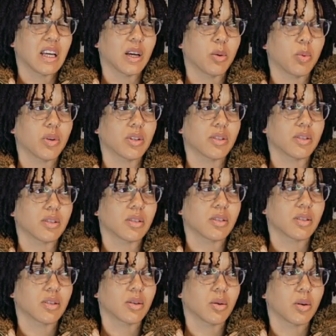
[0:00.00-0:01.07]
It
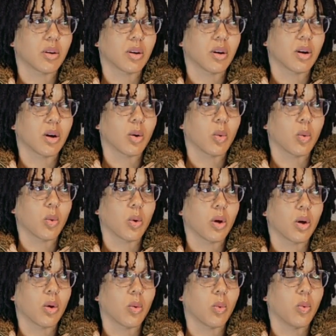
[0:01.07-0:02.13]
was
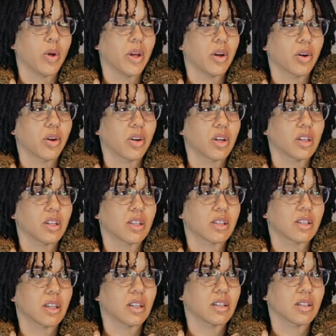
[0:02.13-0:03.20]
weird in the
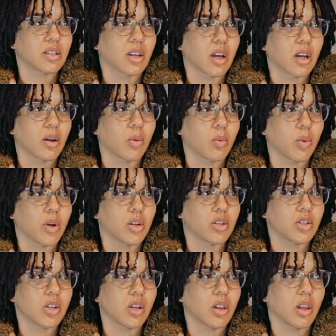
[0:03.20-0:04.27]
sense, like when
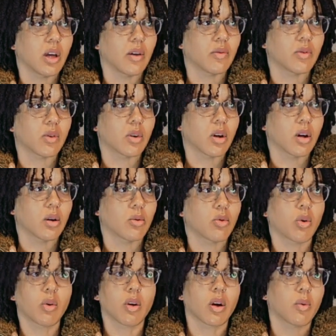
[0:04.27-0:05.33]
she left,
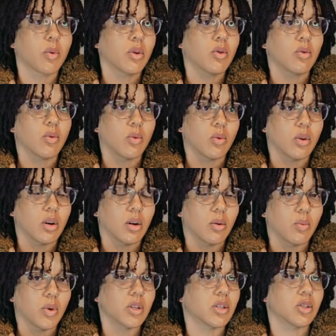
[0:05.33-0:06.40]
growing up, we
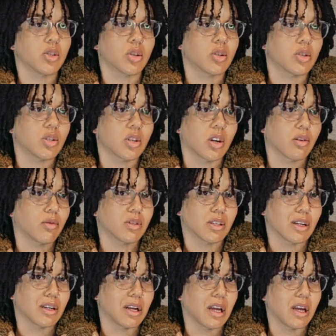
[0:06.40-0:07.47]
went to church every
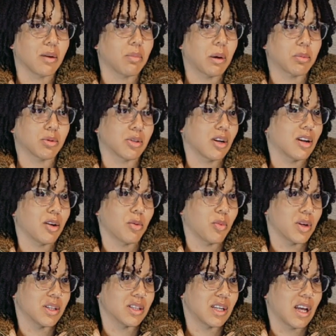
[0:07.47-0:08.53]
Sunday, Bible study on
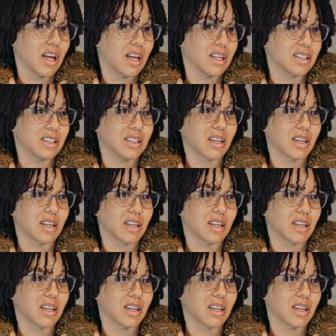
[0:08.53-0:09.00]
Wednesdays.